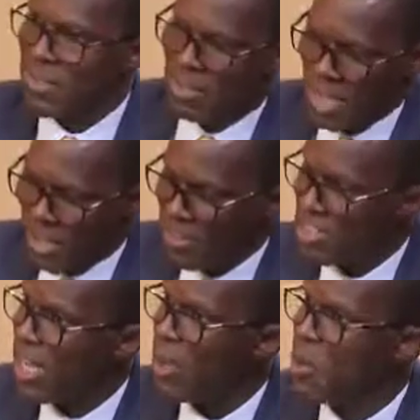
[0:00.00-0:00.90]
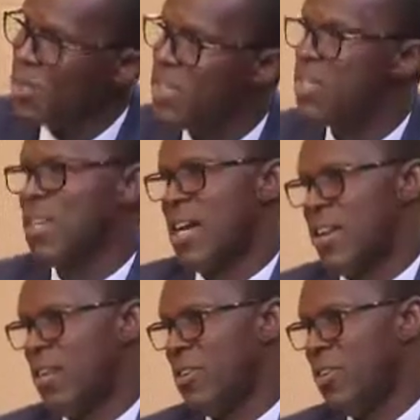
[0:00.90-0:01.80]
you have the shareholders and you
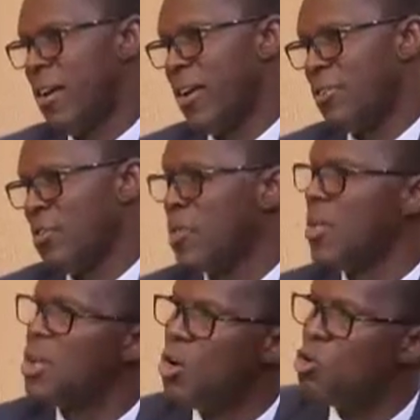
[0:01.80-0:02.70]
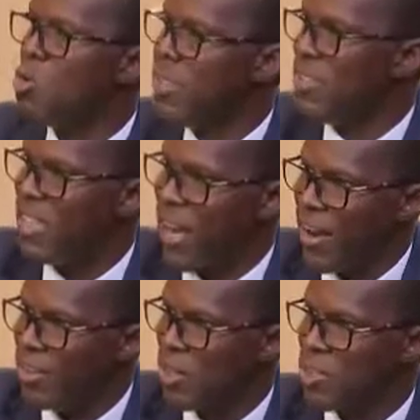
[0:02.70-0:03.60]
have the directors. Who will be the
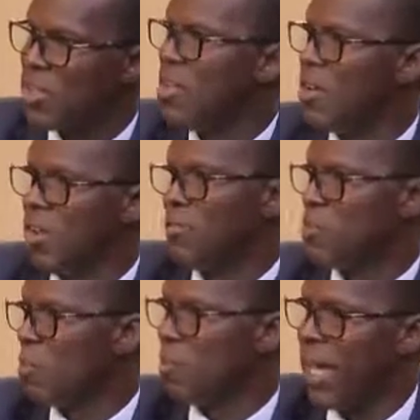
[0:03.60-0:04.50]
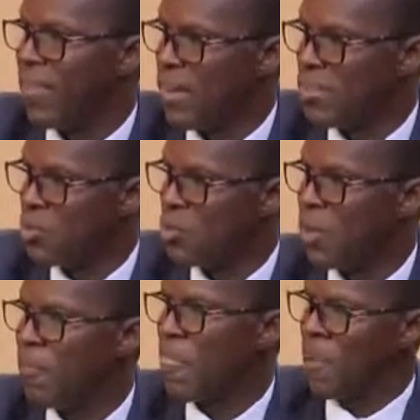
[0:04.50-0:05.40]
directors? You have to supply that as
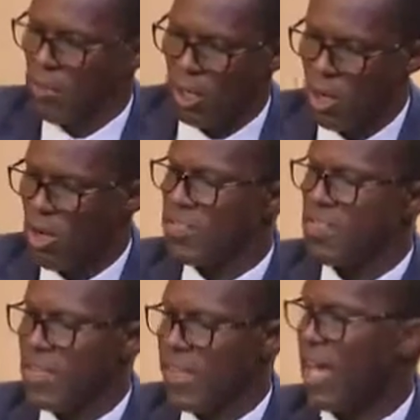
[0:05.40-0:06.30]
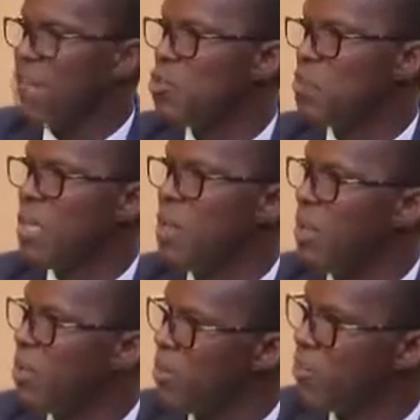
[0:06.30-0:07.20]
well. The law is that there has to be a
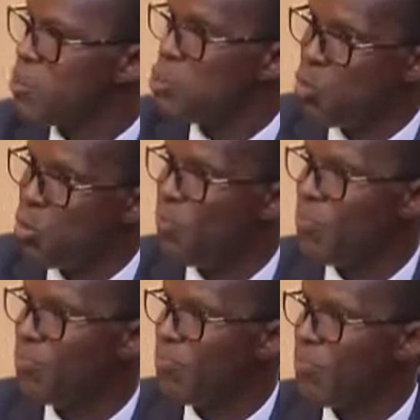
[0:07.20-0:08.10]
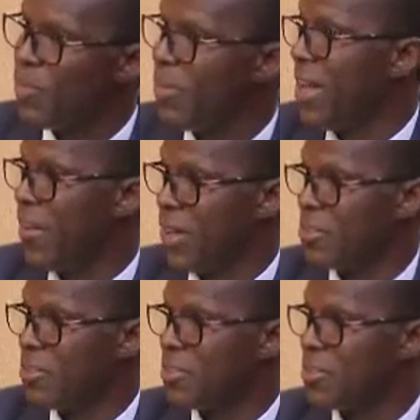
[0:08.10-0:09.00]
minimum of 2
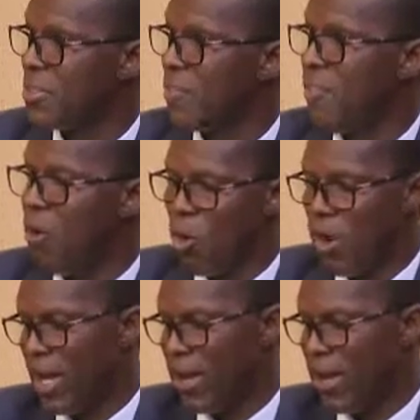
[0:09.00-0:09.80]
directors for